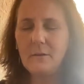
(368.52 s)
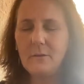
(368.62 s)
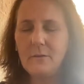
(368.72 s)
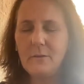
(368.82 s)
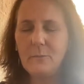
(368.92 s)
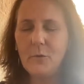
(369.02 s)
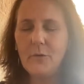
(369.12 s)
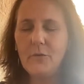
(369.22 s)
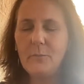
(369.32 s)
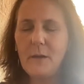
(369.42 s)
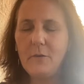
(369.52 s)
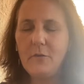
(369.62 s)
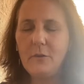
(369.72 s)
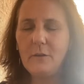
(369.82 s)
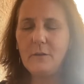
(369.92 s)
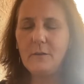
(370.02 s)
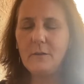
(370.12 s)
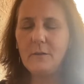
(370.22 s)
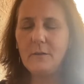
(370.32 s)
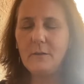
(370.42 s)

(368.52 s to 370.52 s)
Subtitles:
Or is it more spacious